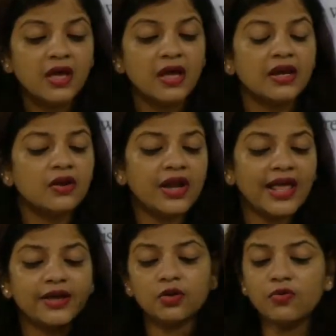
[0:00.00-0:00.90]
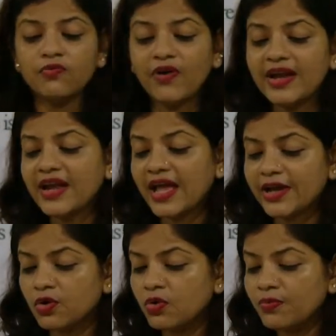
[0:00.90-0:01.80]
Now nichrome, why
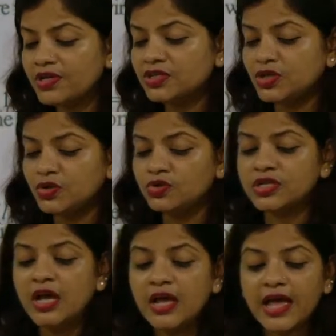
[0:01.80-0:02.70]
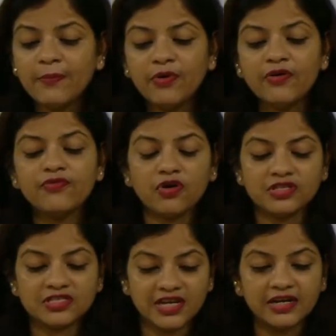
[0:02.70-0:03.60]
nichrome is used above
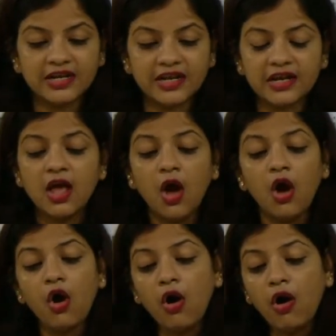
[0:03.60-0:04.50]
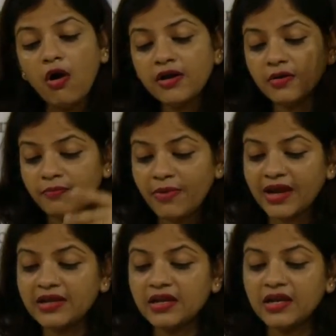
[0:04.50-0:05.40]
constantan or
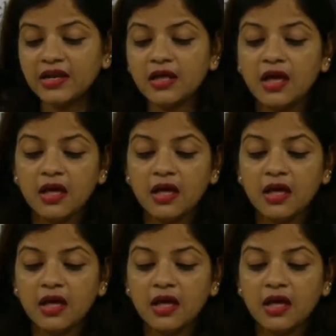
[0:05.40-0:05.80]
manganese?